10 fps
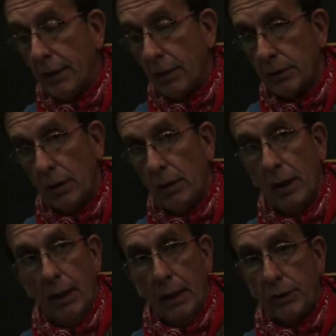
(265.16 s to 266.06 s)
there's
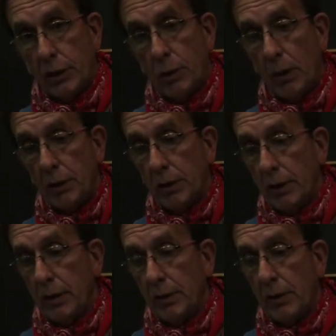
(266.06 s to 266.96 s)
a situation
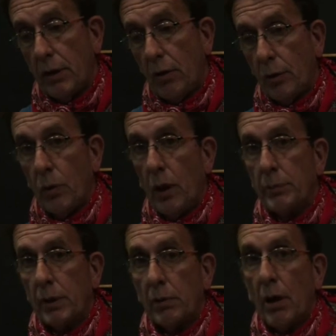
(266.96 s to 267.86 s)
is that the
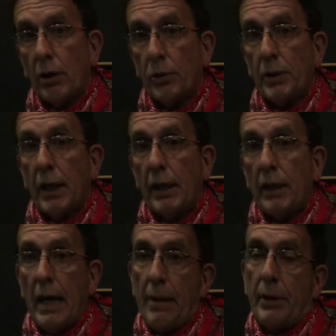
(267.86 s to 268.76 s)
earthworms are creating
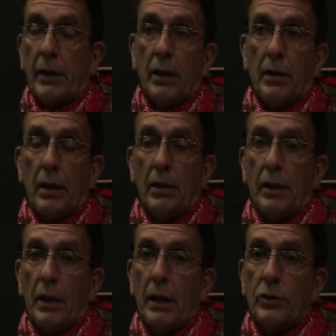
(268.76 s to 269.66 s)
havoc in
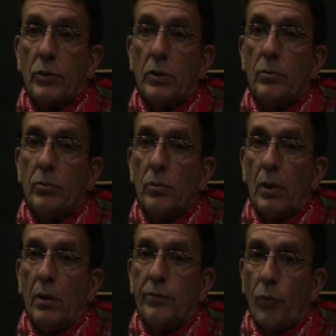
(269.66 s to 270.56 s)
the eastern
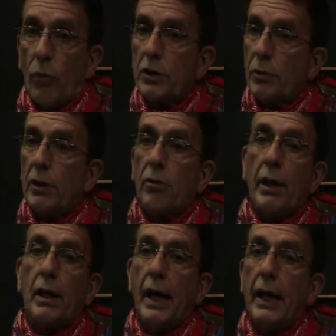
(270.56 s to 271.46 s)
forest around the
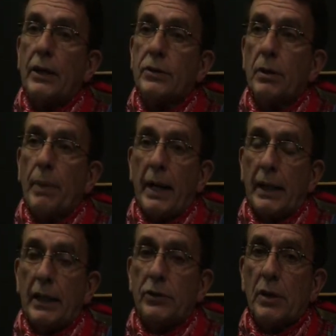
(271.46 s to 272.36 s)
Great Lakes and back
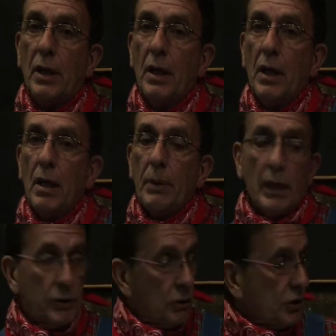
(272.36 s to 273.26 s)
east,
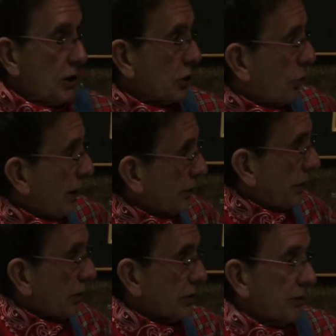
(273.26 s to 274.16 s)
because they're such great
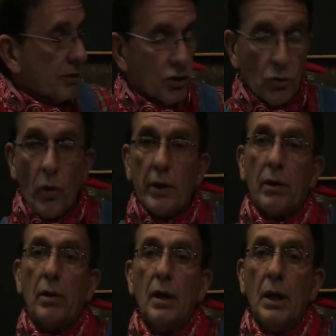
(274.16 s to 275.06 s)
tillers of the
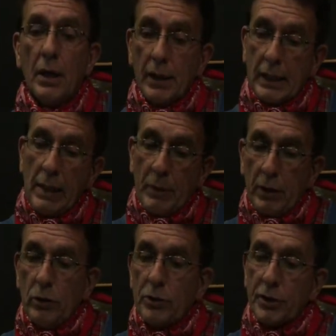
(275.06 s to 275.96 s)
soil. They keep it
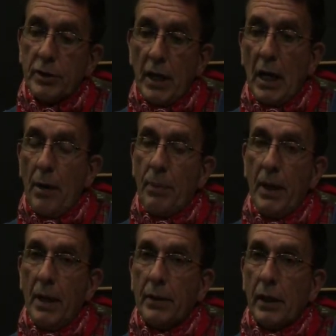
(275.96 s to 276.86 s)
loosened
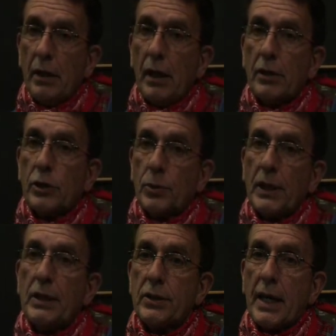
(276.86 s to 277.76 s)
up that a lot of the
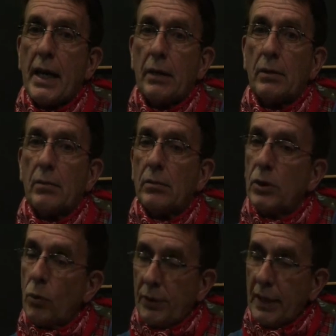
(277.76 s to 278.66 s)
trees can't
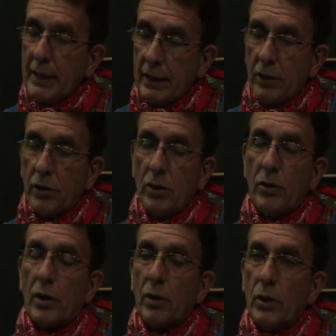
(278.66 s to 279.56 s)
do what they need to
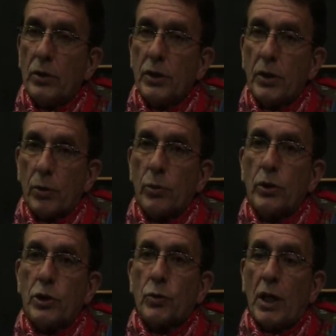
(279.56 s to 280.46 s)
do. They're losing their
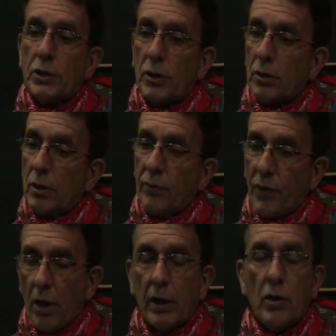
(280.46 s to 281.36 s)
root structure, they're
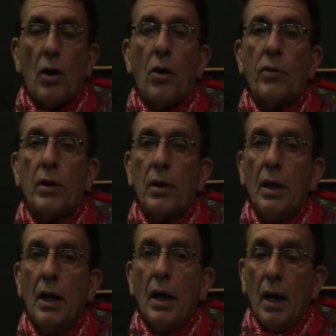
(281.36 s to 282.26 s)
falling over,
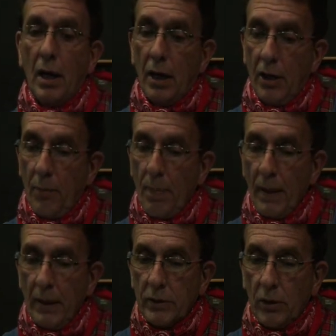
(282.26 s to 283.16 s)

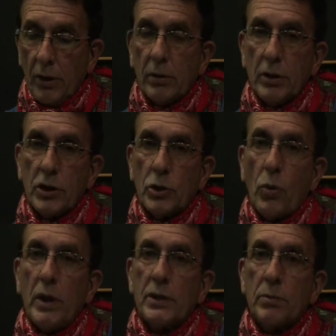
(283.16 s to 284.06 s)
so they're
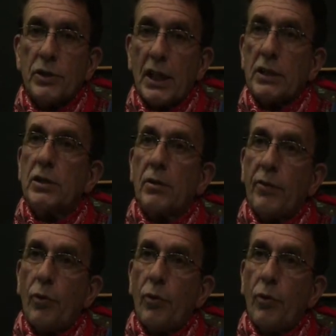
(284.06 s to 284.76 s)
destroying some sections of the